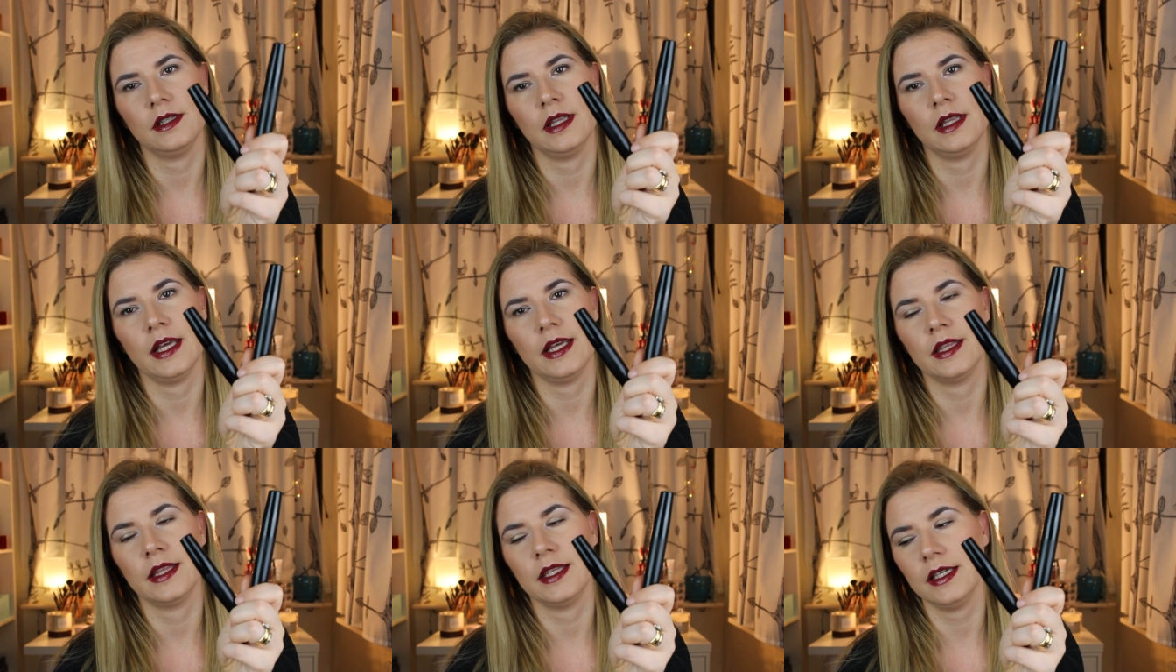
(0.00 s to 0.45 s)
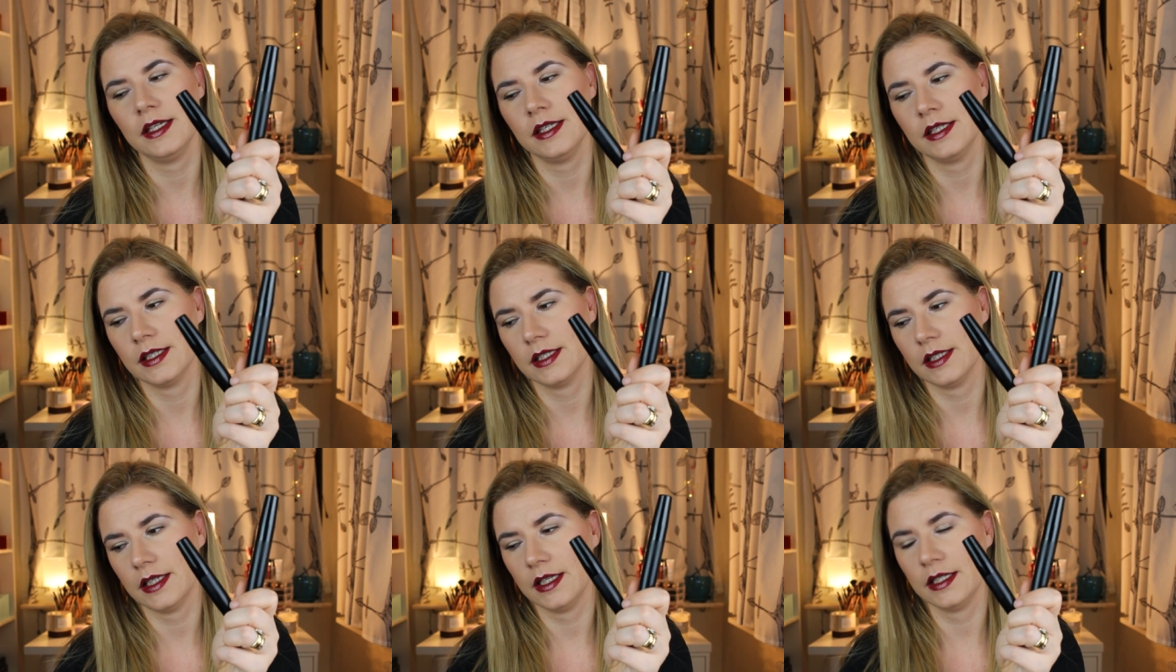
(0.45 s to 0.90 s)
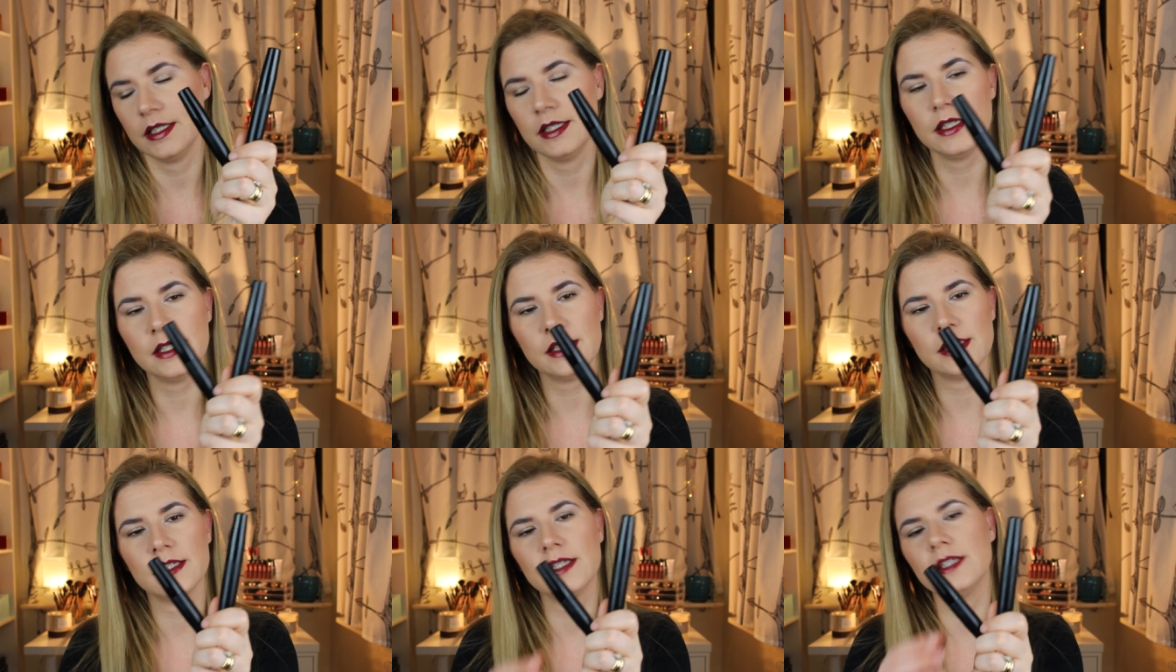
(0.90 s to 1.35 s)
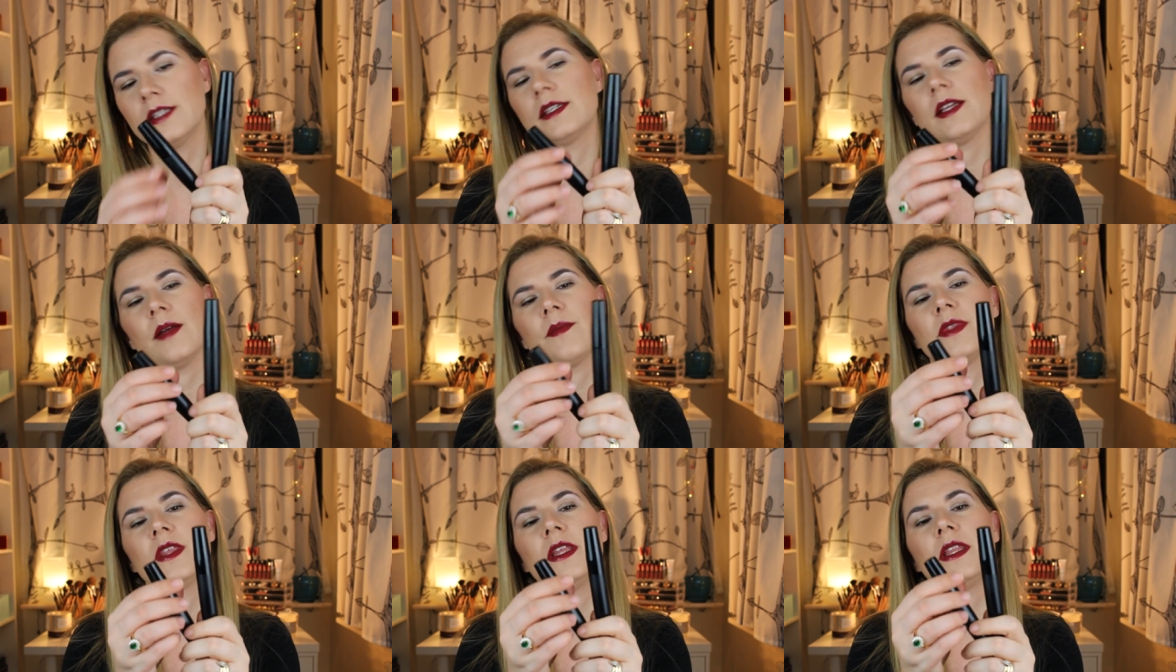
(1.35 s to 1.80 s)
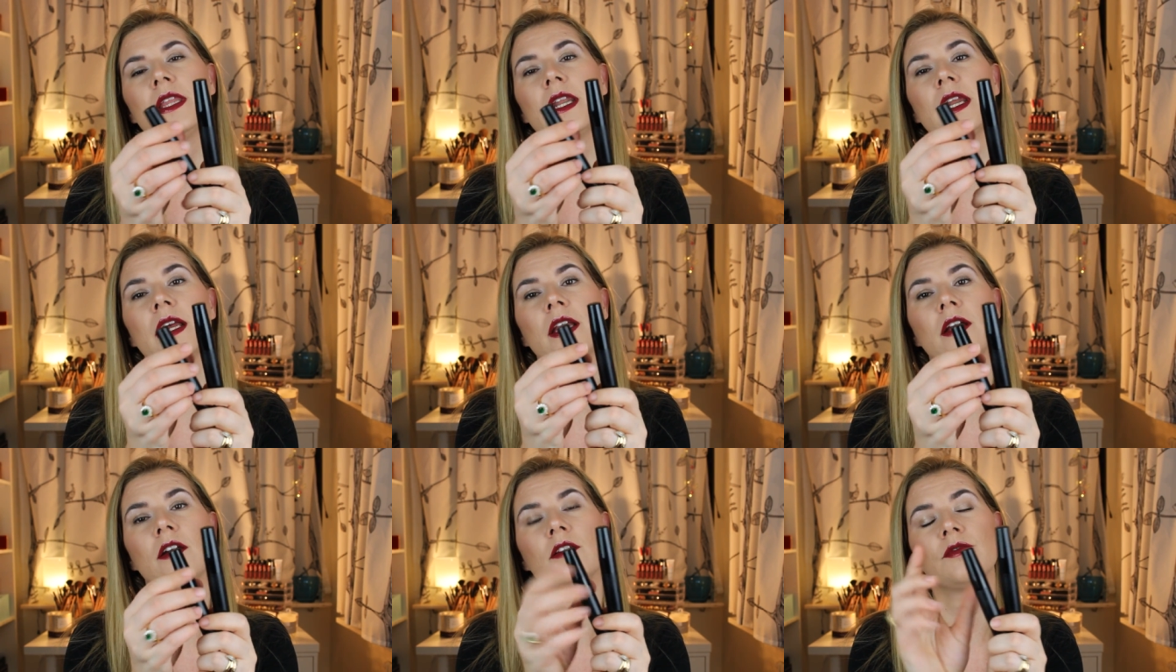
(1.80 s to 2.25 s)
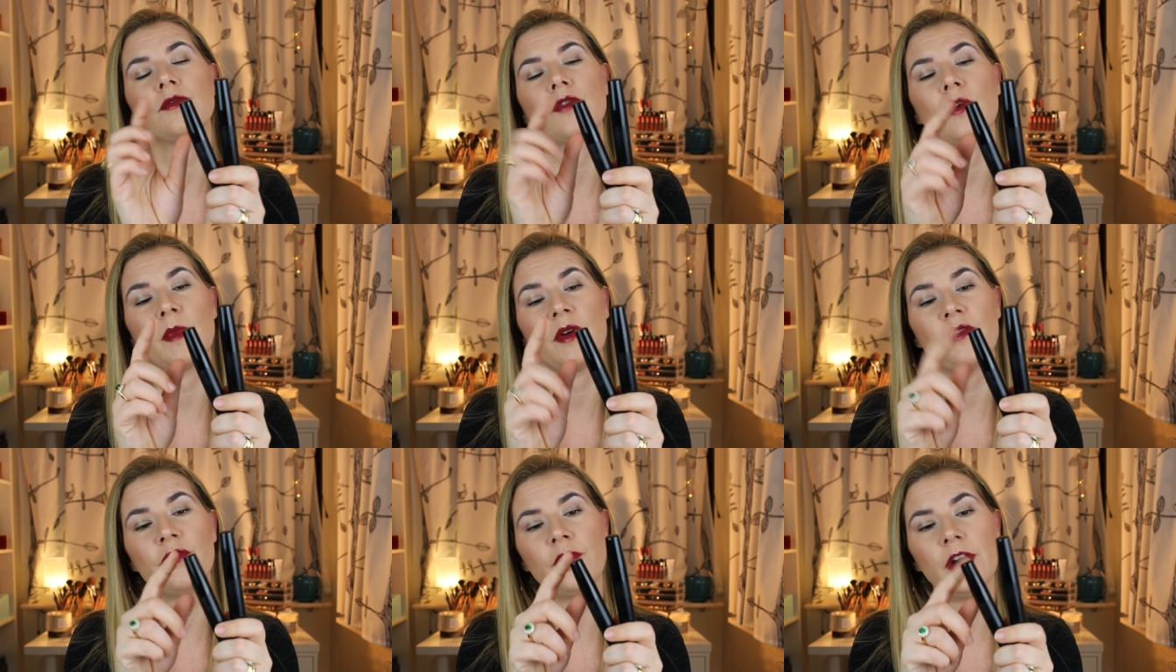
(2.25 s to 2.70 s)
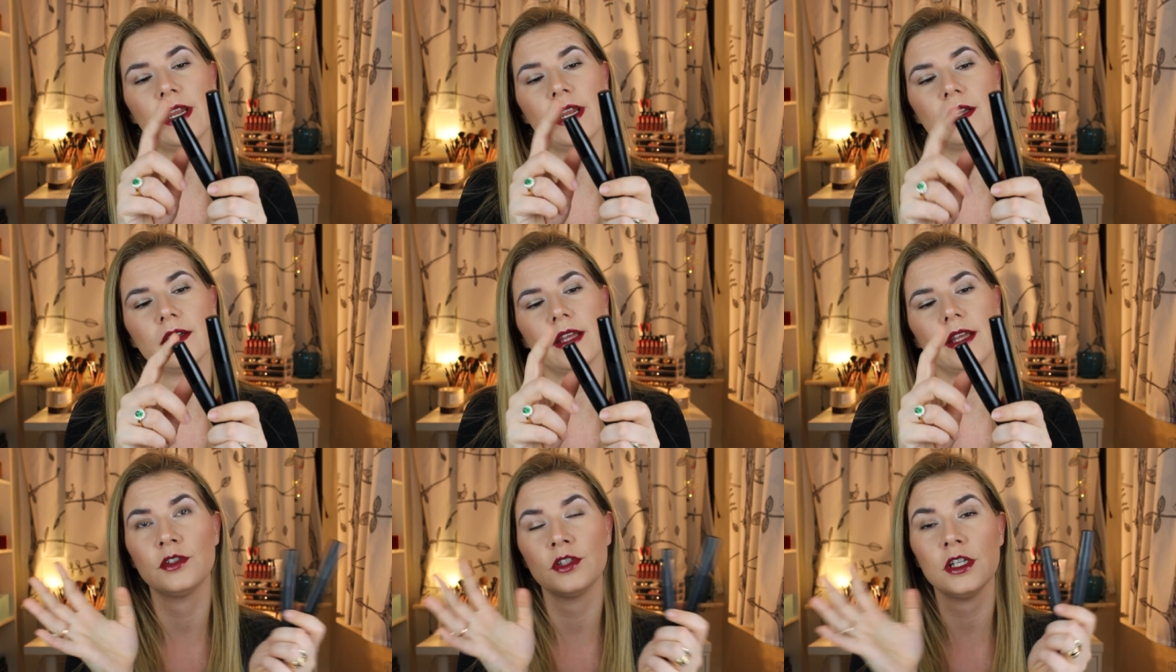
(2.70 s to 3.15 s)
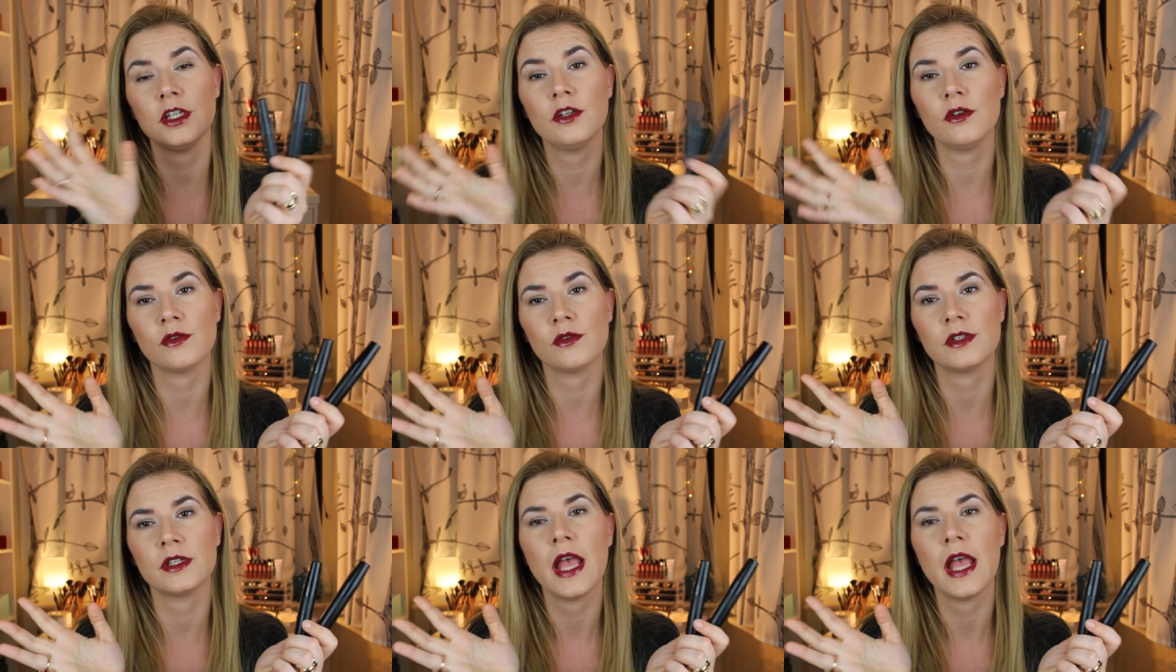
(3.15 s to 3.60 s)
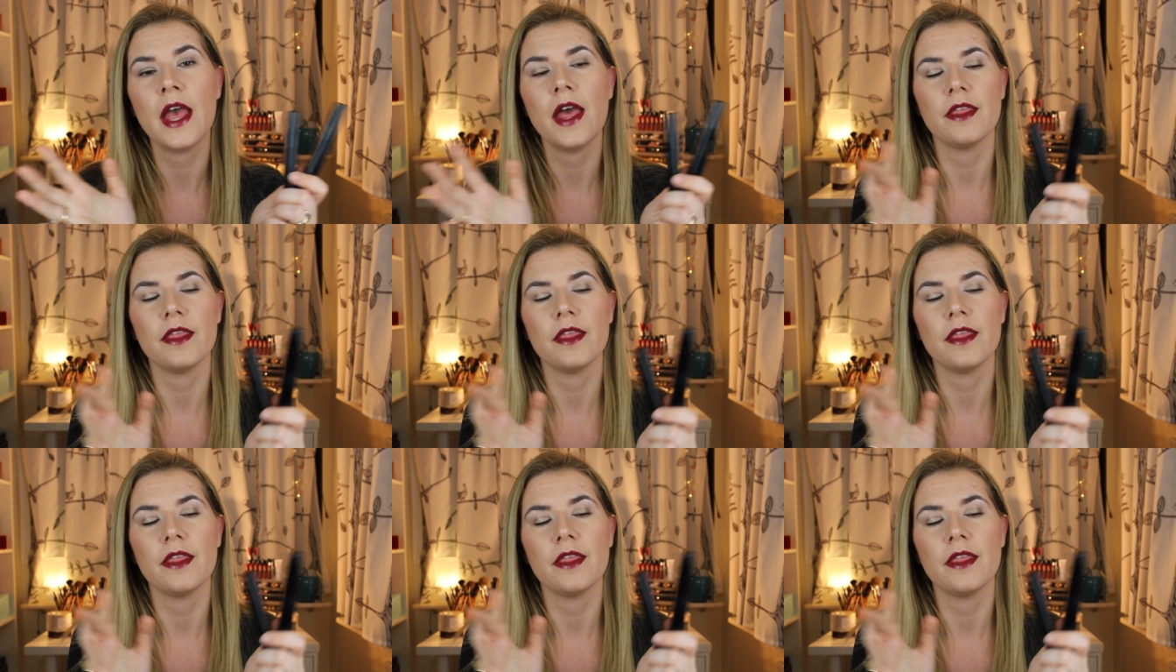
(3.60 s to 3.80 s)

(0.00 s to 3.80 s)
like this and this is something that I got from a friend. She knows